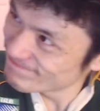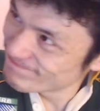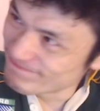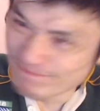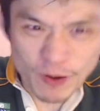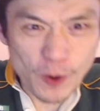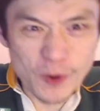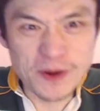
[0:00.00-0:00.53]

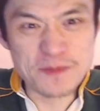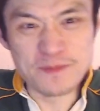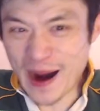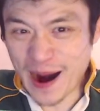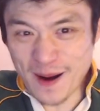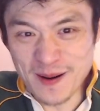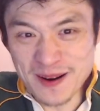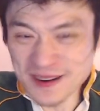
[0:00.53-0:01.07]
Beauden
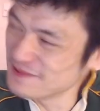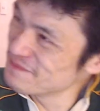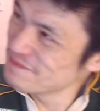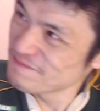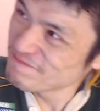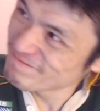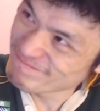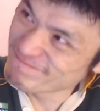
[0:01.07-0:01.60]
Barrett?
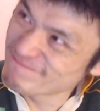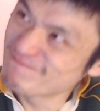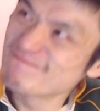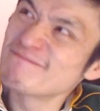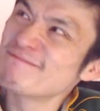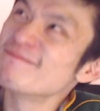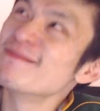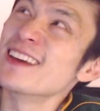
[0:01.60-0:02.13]

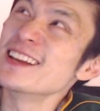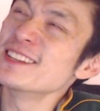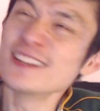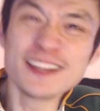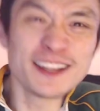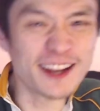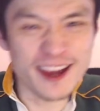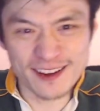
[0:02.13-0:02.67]
Isn't he
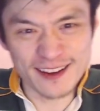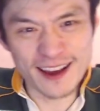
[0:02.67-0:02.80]
like